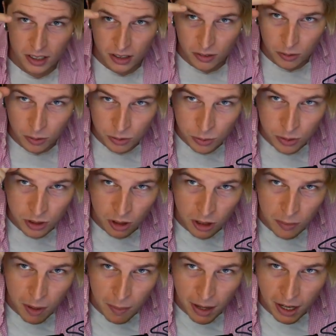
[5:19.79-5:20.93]
I just want to talk
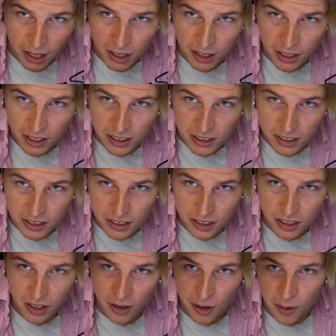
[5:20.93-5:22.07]
about my hair.
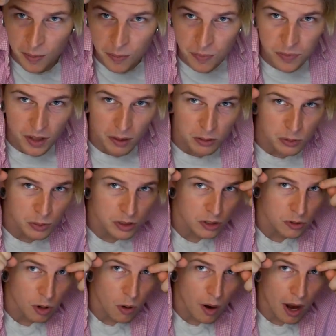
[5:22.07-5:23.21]
I was wanting to
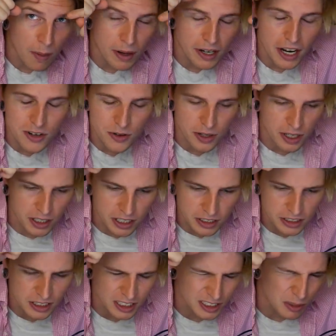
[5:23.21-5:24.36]
grow out my natural hair color
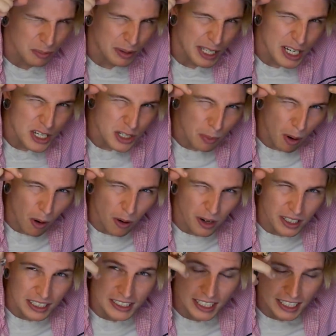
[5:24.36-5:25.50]
because the bleached part
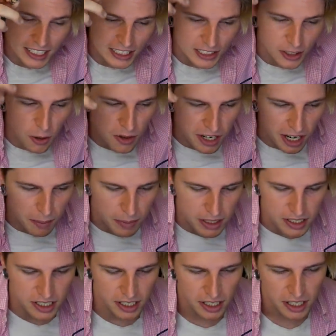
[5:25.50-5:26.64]
is like so
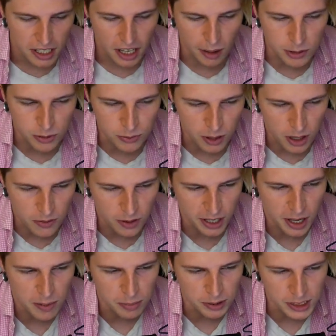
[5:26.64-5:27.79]
damaged. I was afraid if I
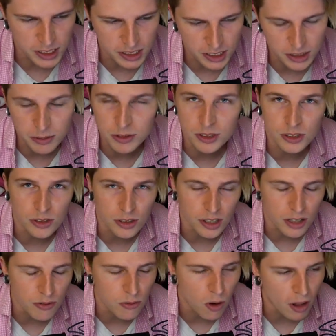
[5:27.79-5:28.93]
kept bleaching it, it was just gonna like
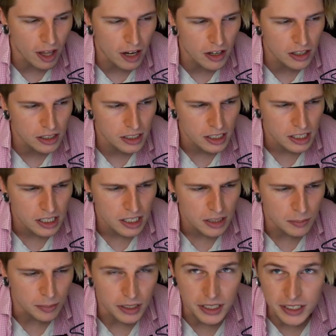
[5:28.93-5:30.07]
fall out.
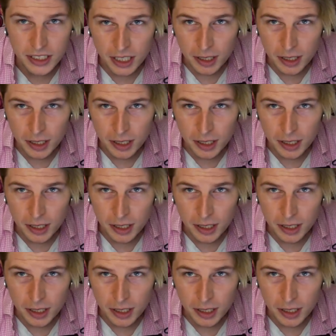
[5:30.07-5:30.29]
But